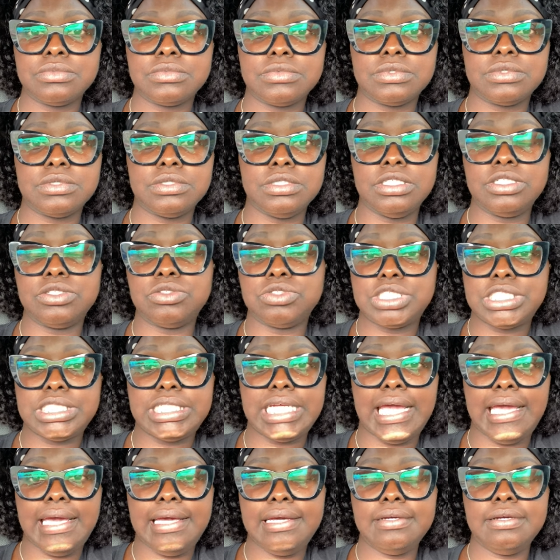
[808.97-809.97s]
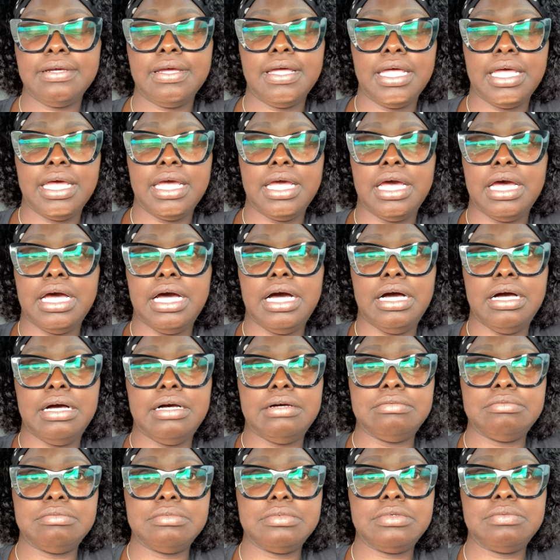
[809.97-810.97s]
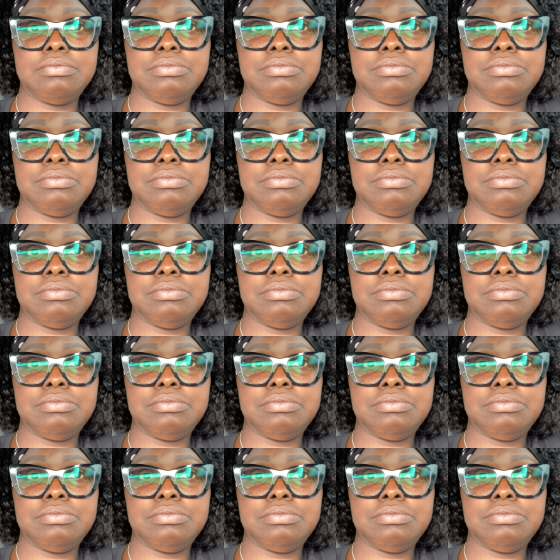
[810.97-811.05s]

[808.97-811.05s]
little sting. Um,